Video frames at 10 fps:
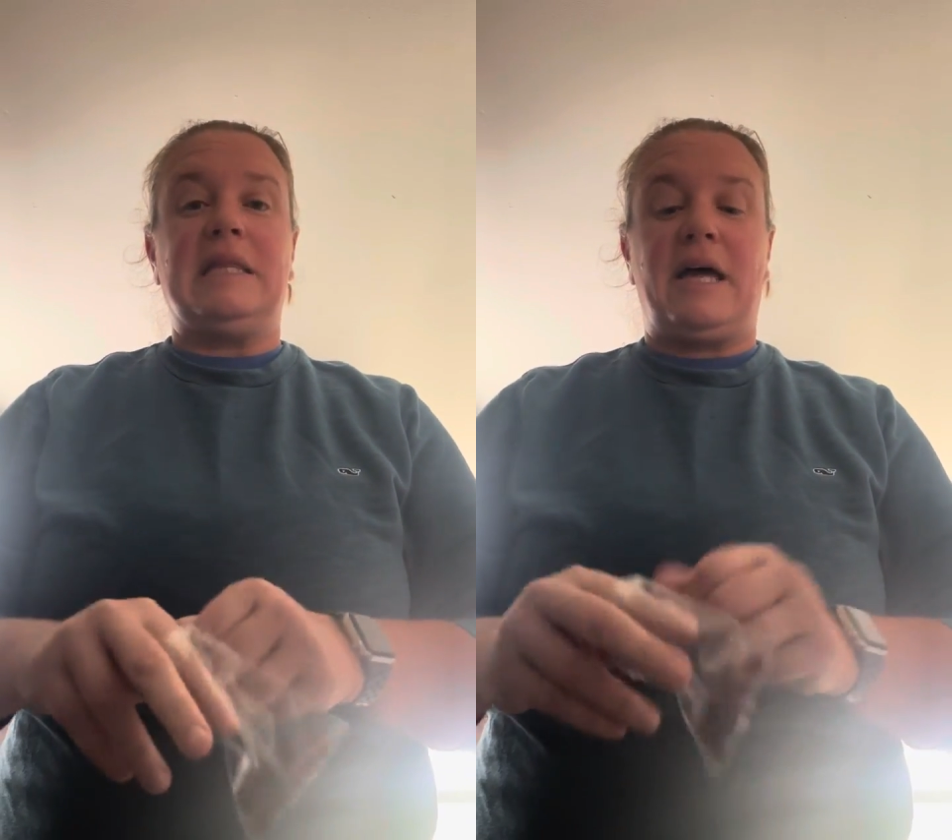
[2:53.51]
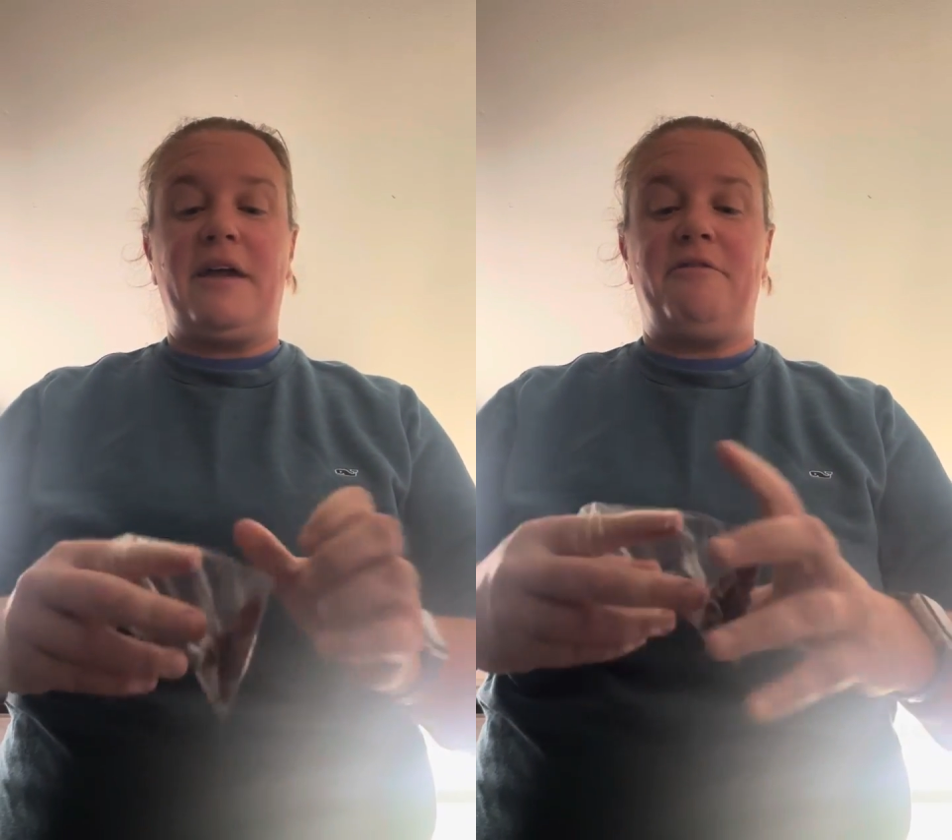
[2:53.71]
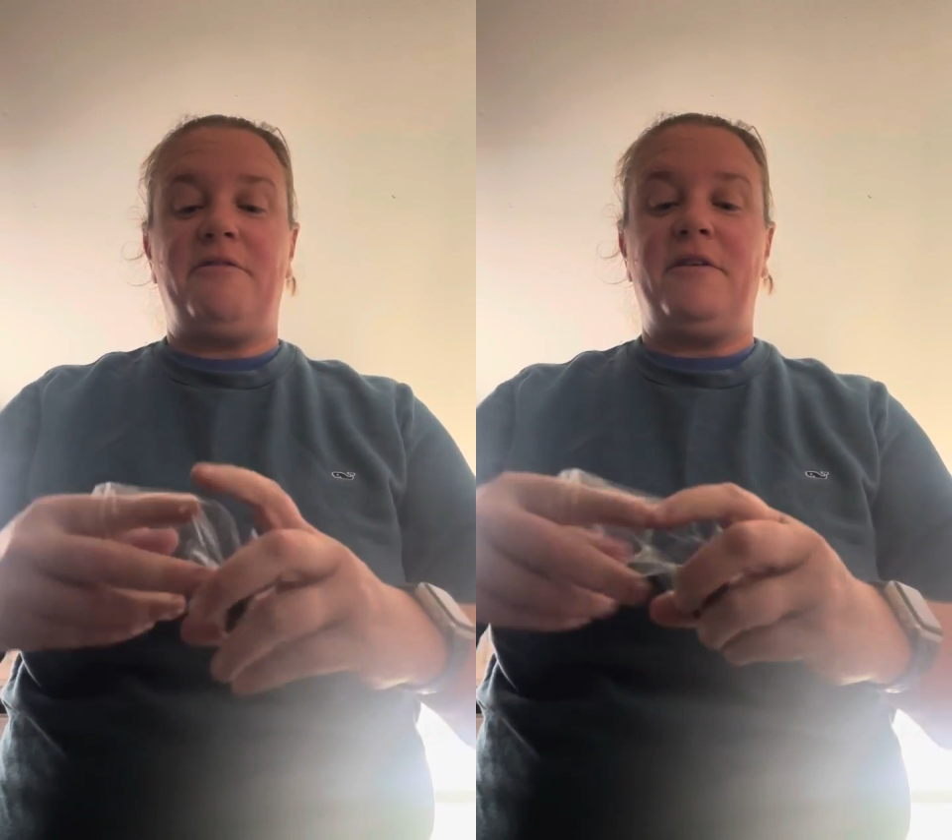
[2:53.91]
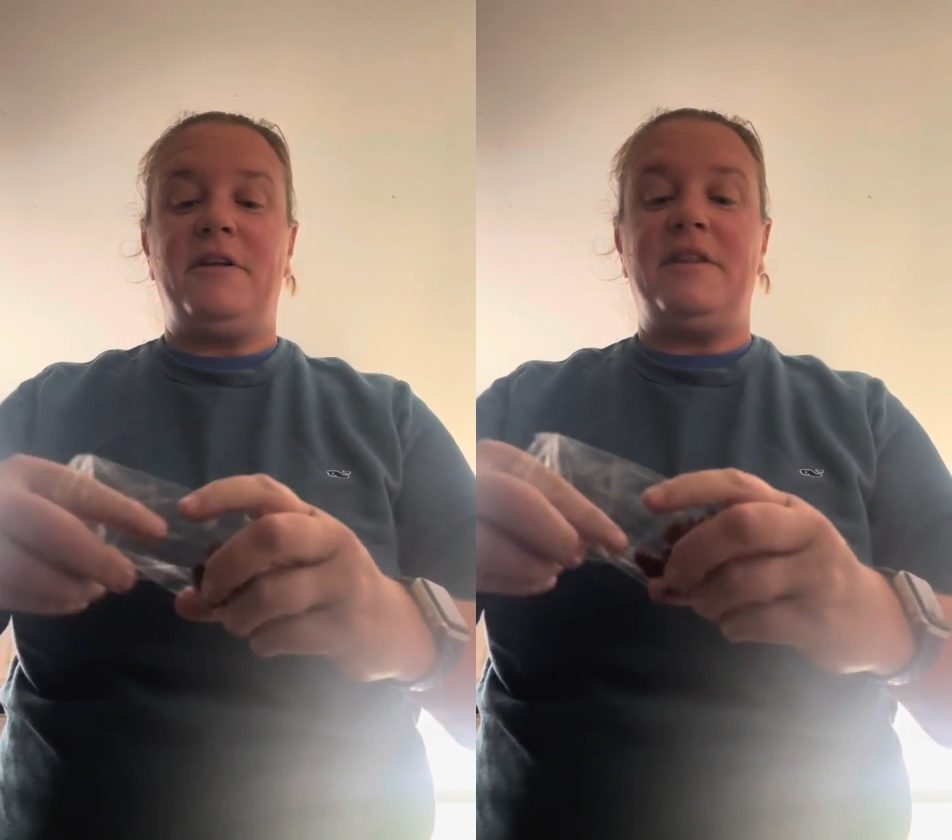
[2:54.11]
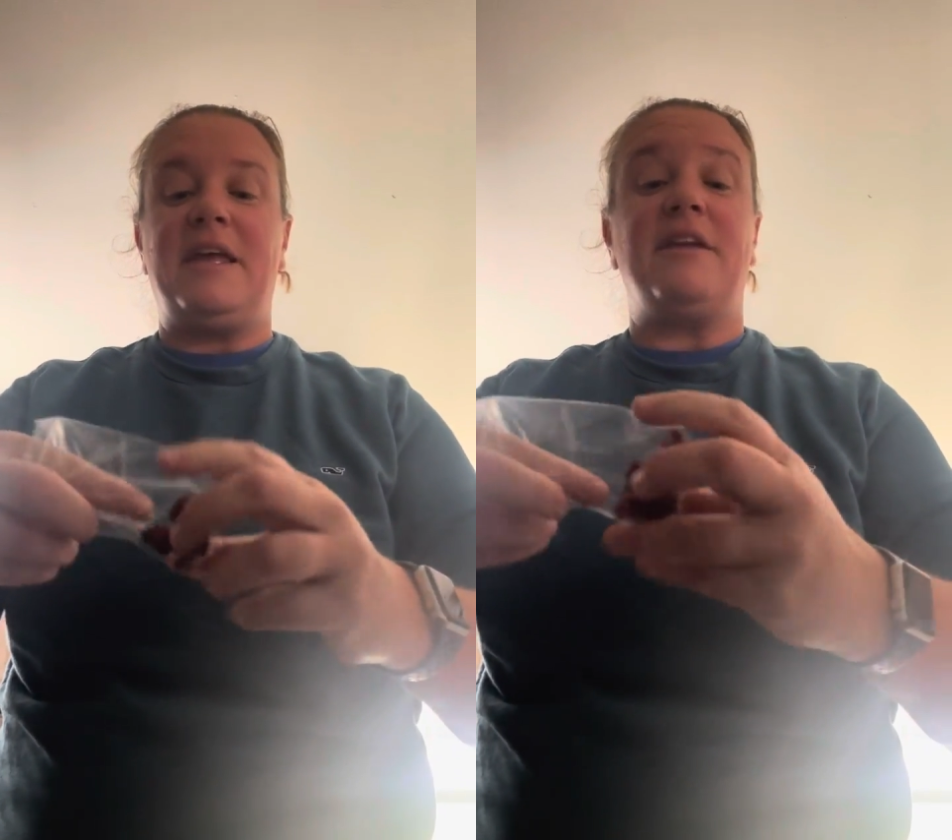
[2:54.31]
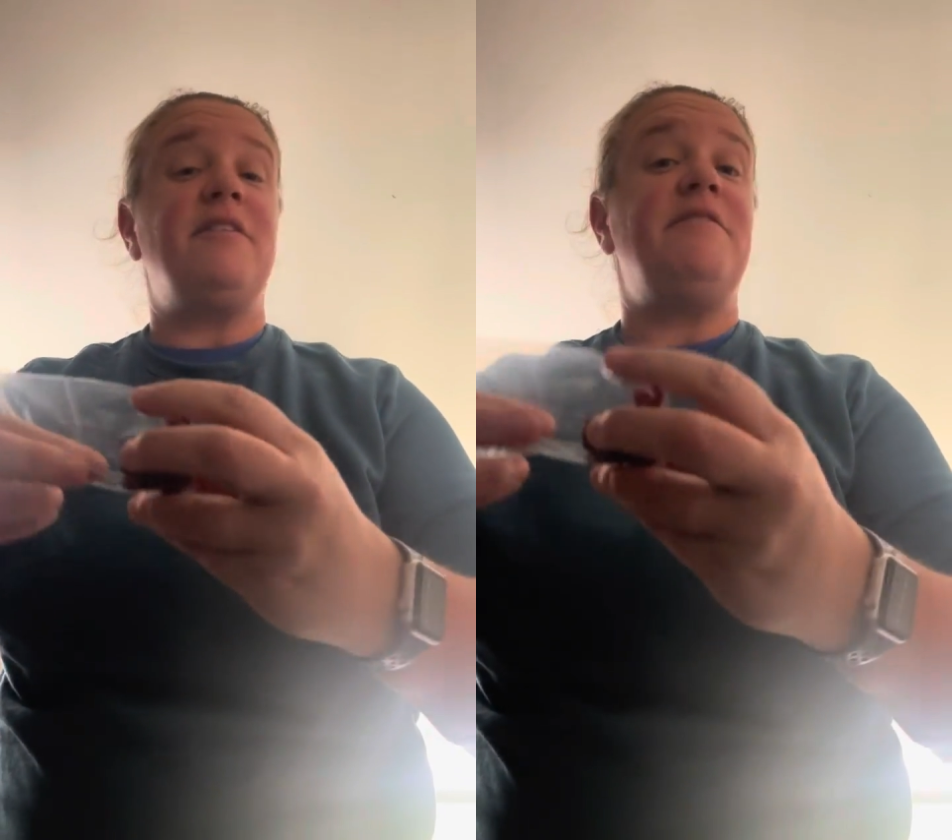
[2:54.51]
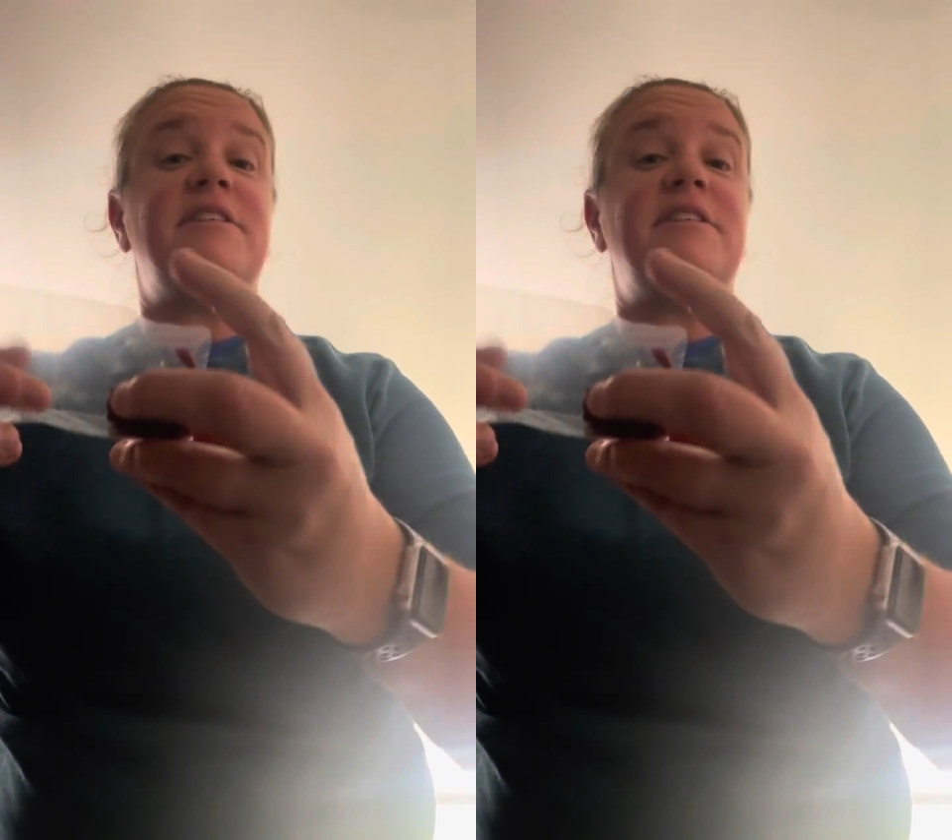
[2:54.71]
life, the end of a